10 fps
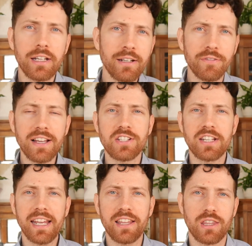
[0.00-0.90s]

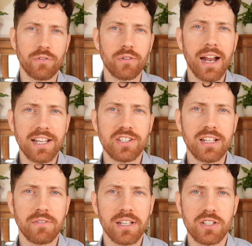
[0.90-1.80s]
investigate the veracity
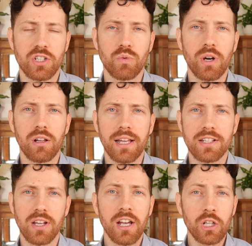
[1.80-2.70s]
of this as well
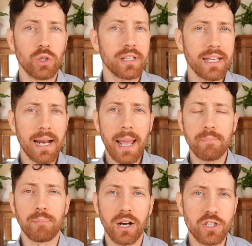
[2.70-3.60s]
as looking at a
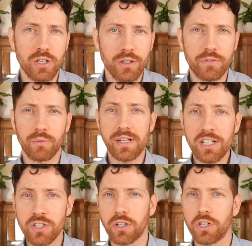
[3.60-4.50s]
bunch of
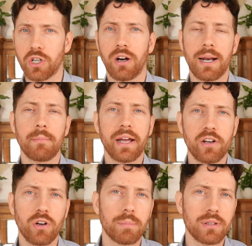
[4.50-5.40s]
research on
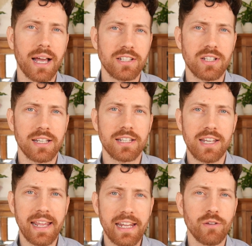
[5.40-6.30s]
microplastics
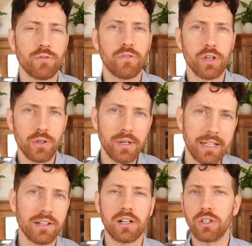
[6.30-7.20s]
in food,
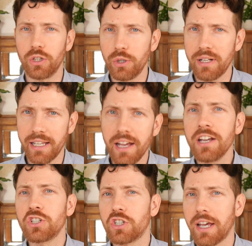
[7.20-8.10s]
including
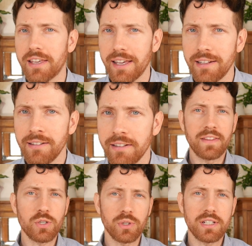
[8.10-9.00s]
chicken. And
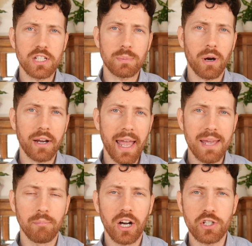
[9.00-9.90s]
this really did spark a
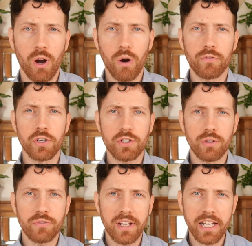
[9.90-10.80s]
much
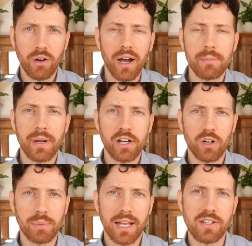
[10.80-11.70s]
overdue video on
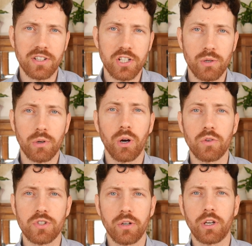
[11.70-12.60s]
microplastics, so we're
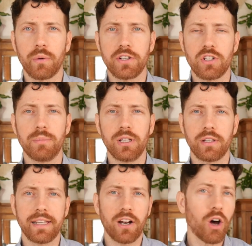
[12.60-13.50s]
also going to be
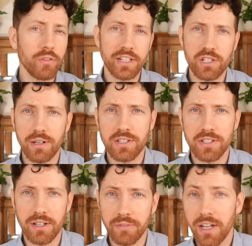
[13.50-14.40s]
looking at all the interesting
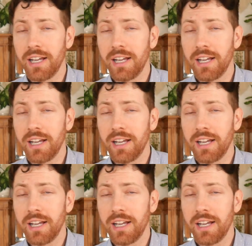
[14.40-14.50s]
stuff,